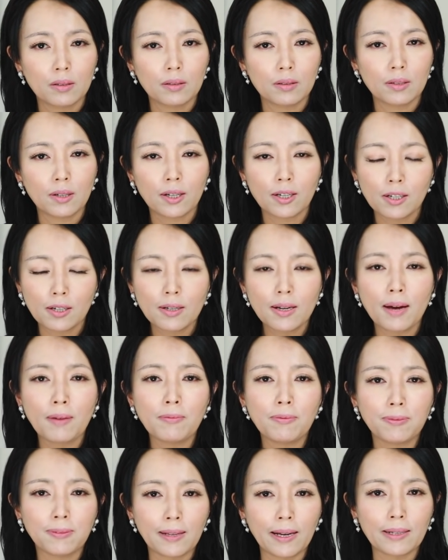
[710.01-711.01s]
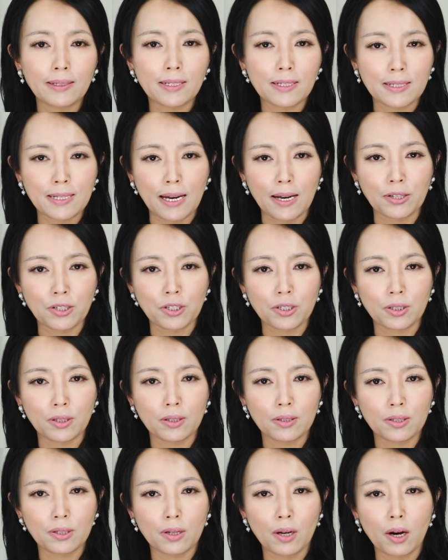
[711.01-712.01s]
The Henan flood
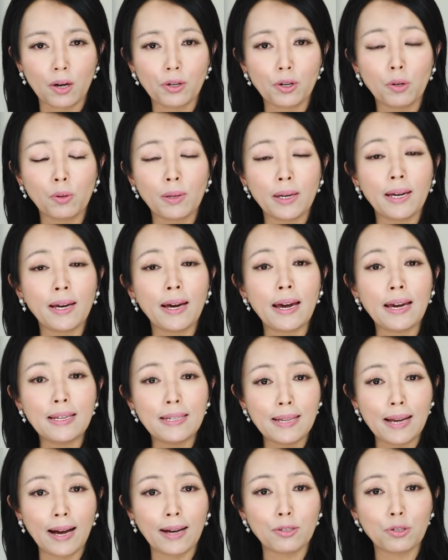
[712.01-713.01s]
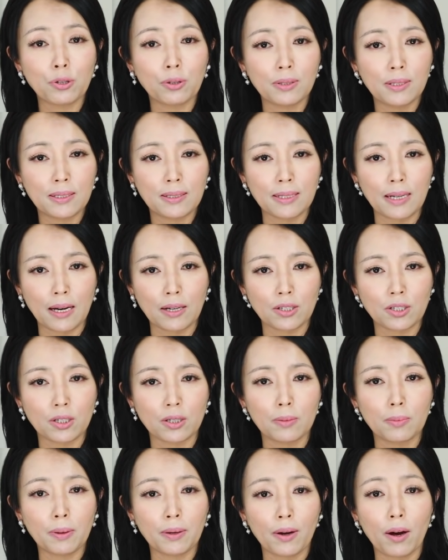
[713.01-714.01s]
disaster is not only a natural
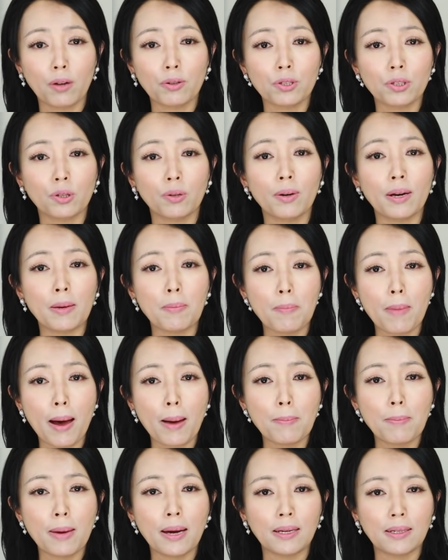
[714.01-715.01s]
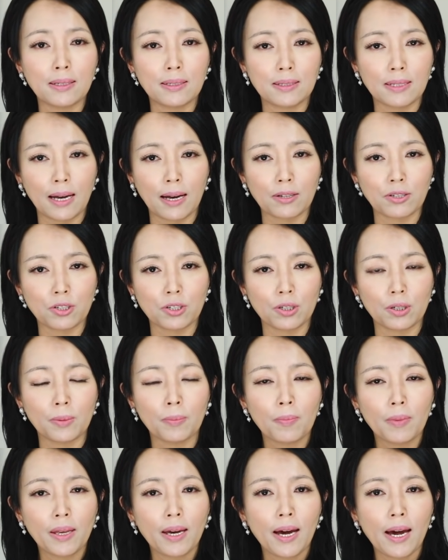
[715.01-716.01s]
disaster, but also a man-made disaster,
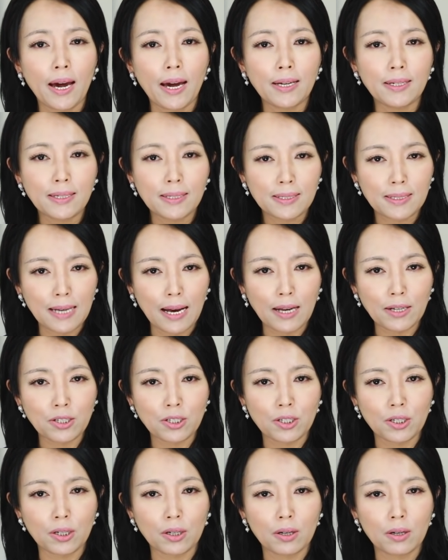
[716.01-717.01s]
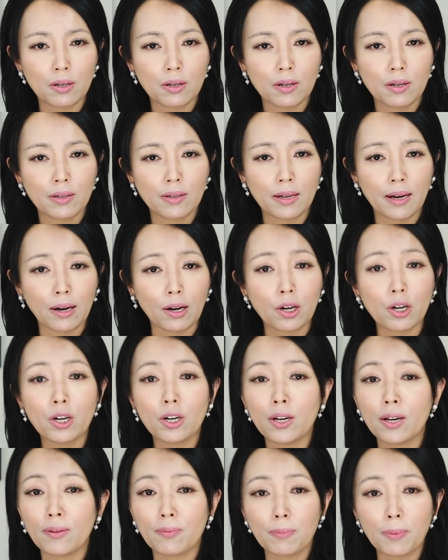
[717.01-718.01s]
a disaster that
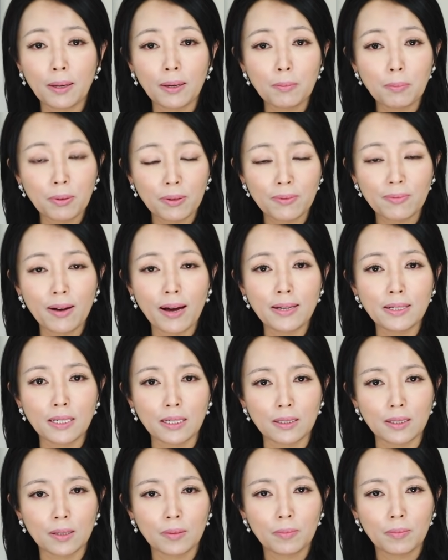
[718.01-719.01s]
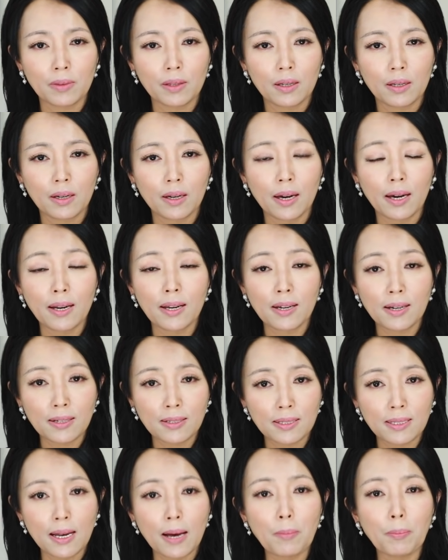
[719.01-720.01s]
could have been prevented, and an
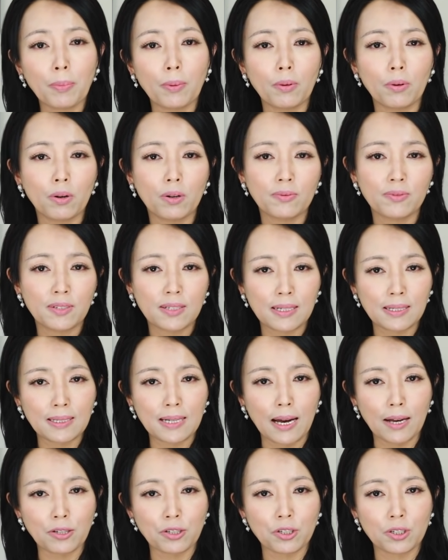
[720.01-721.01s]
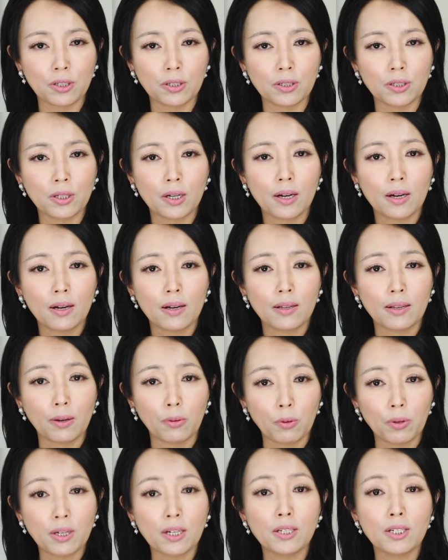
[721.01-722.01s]
example of disasters
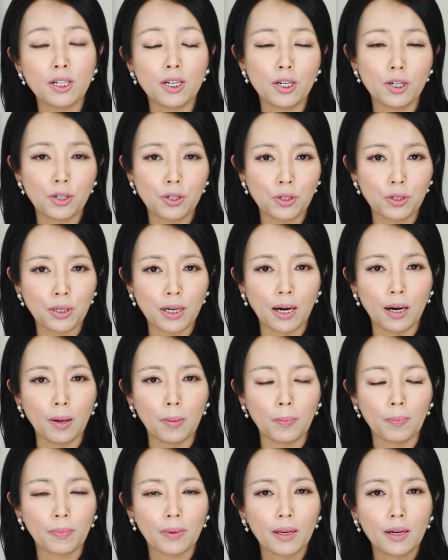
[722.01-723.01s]
that will continue to come.